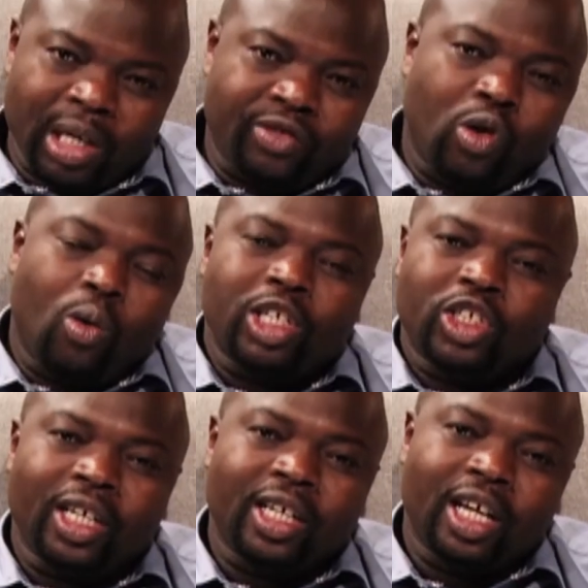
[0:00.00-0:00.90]
much for
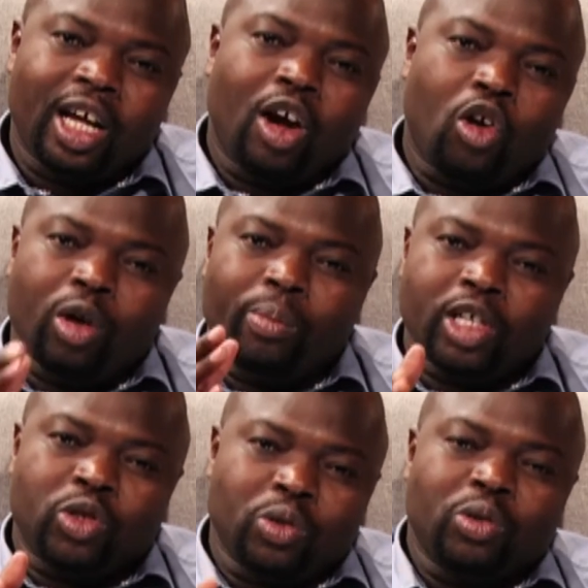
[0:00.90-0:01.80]
watching. God
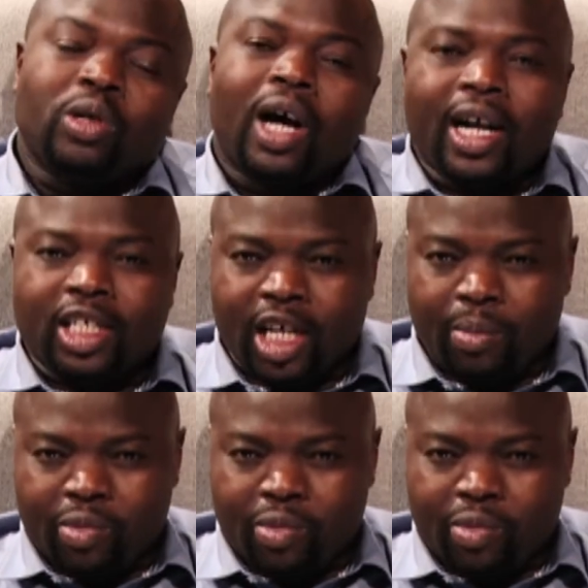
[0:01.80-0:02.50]
bless you and stay